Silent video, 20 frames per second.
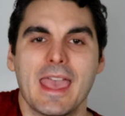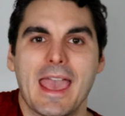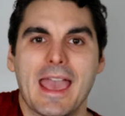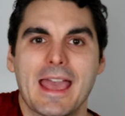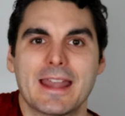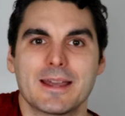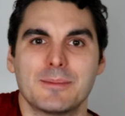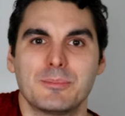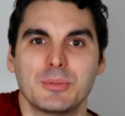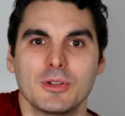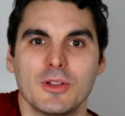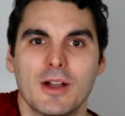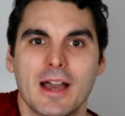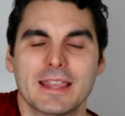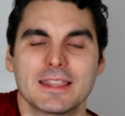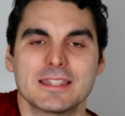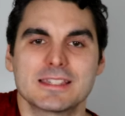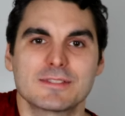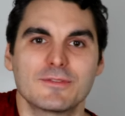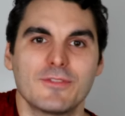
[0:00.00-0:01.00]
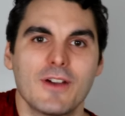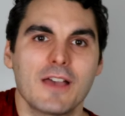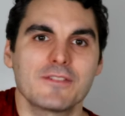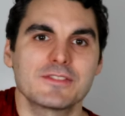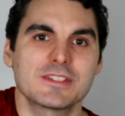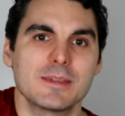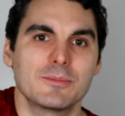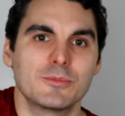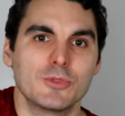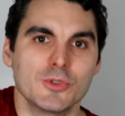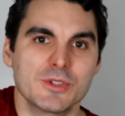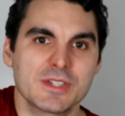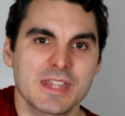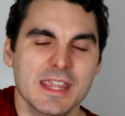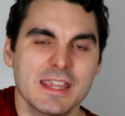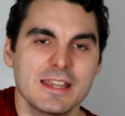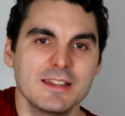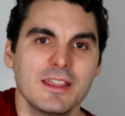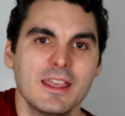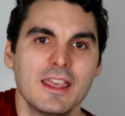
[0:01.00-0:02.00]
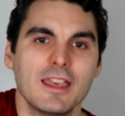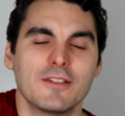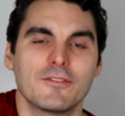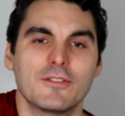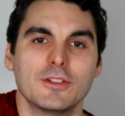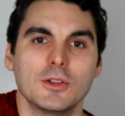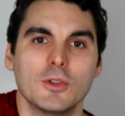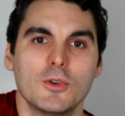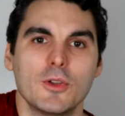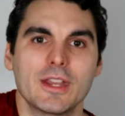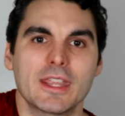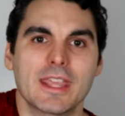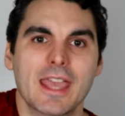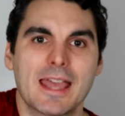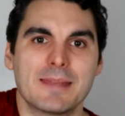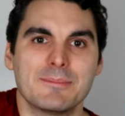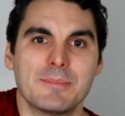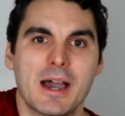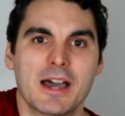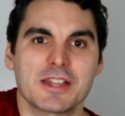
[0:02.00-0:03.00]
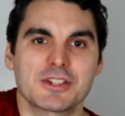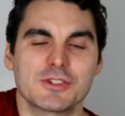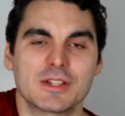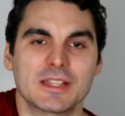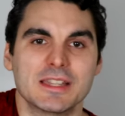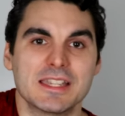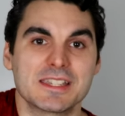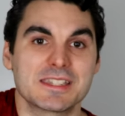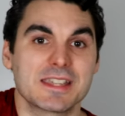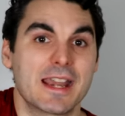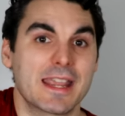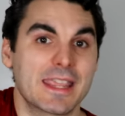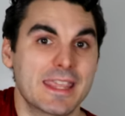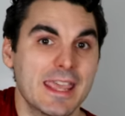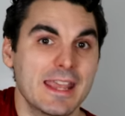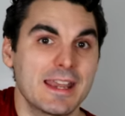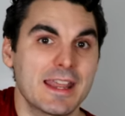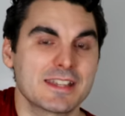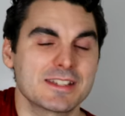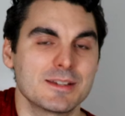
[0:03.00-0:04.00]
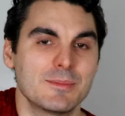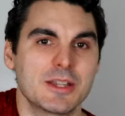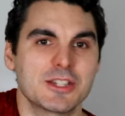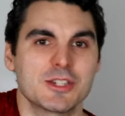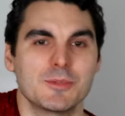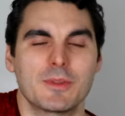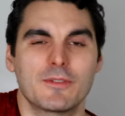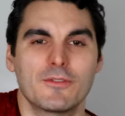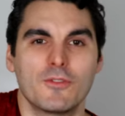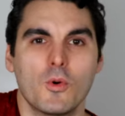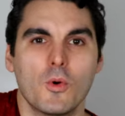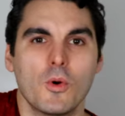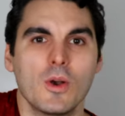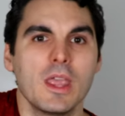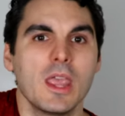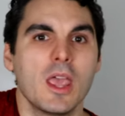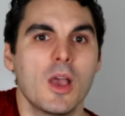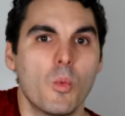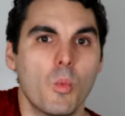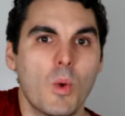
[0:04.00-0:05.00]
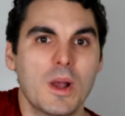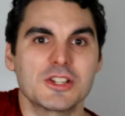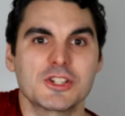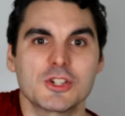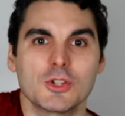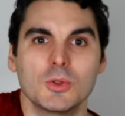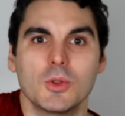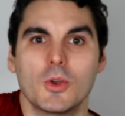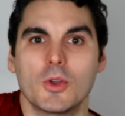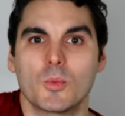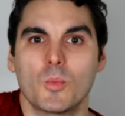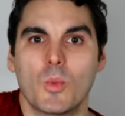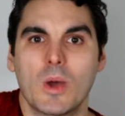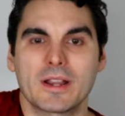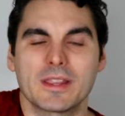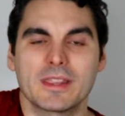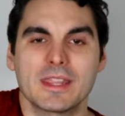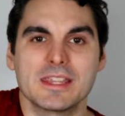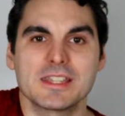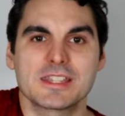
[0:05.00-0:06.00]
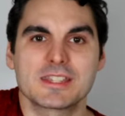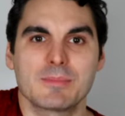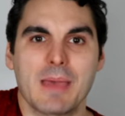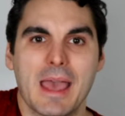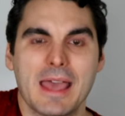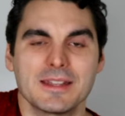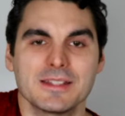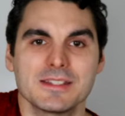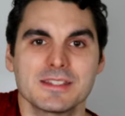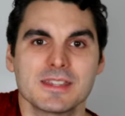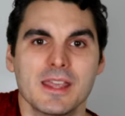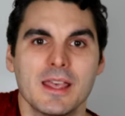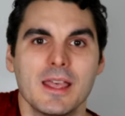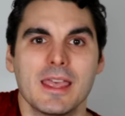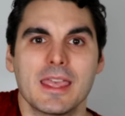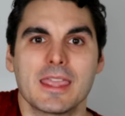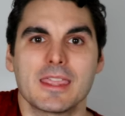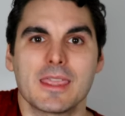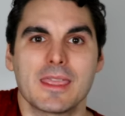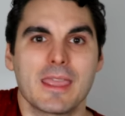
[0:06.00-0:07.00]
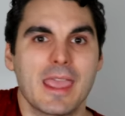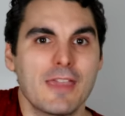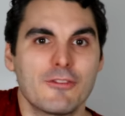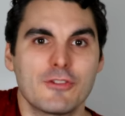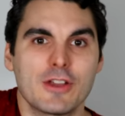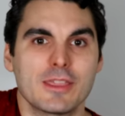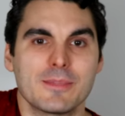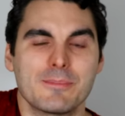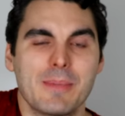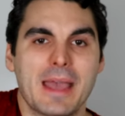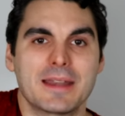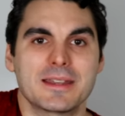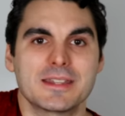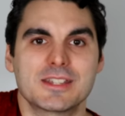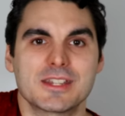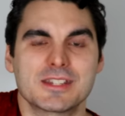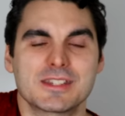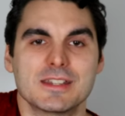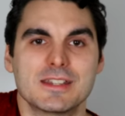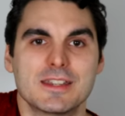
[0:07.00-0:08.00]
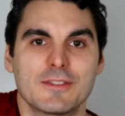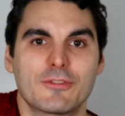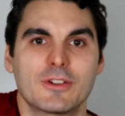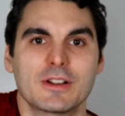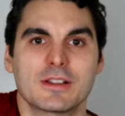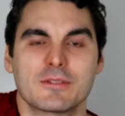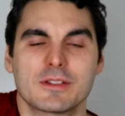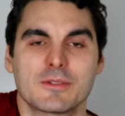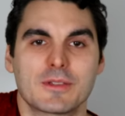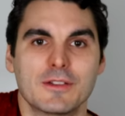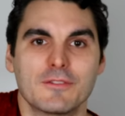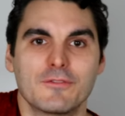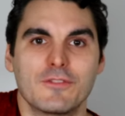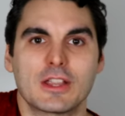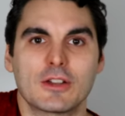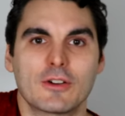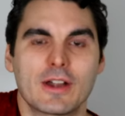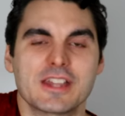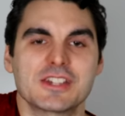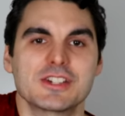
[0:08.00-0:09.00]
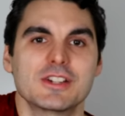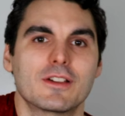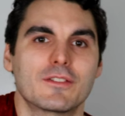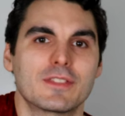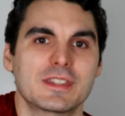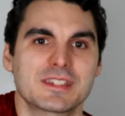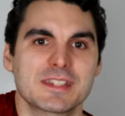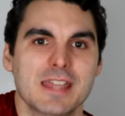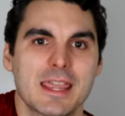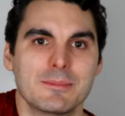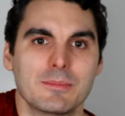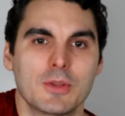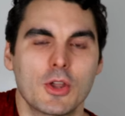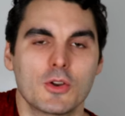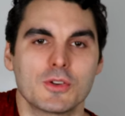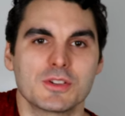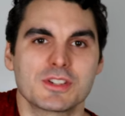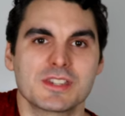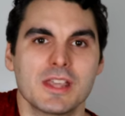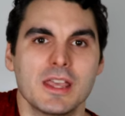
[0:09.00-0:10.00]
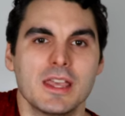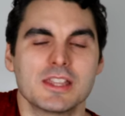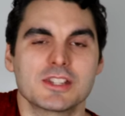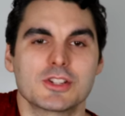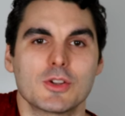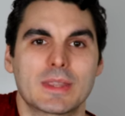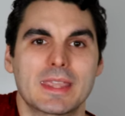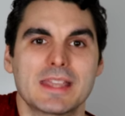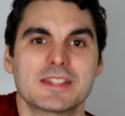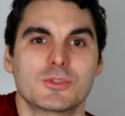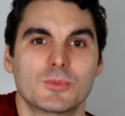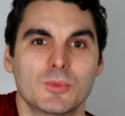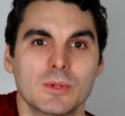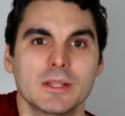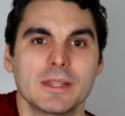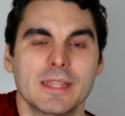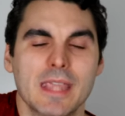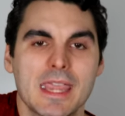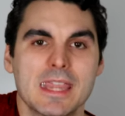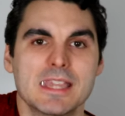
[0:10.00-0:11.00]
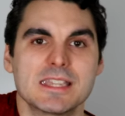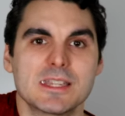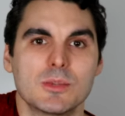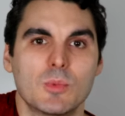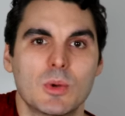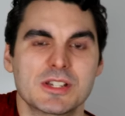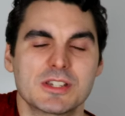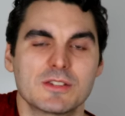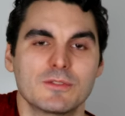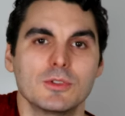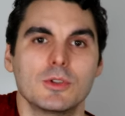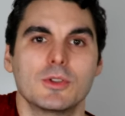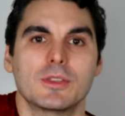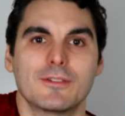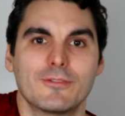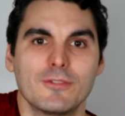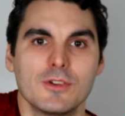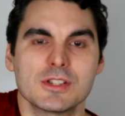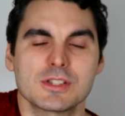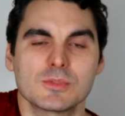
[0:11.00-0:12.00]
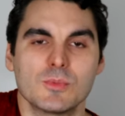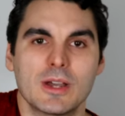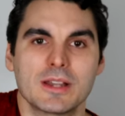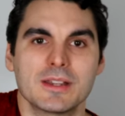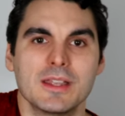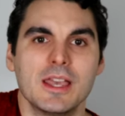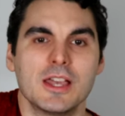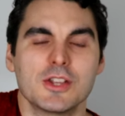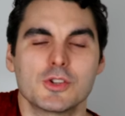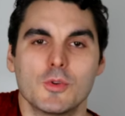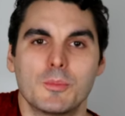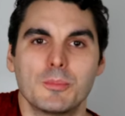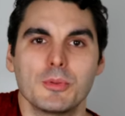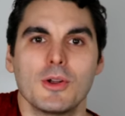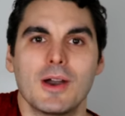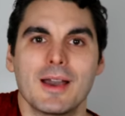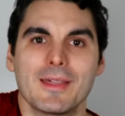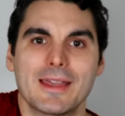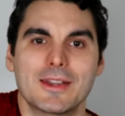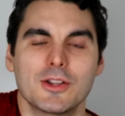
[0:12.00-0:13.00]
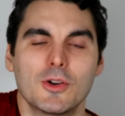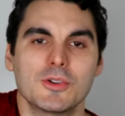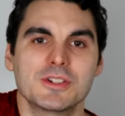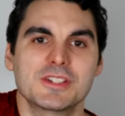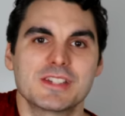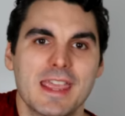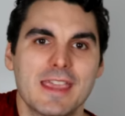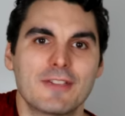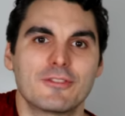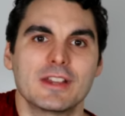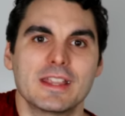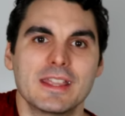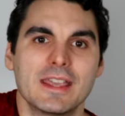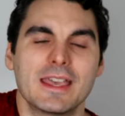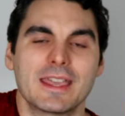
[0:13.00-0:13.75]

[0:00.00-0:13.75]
and apply this five-step routine for learning and mastering this. And again, as I mentioned before, once you learn one of these patterns, Every other pattern is just a different configuration of the same notes. So it gets really easy once you've learned the first one to apply that knowledge to every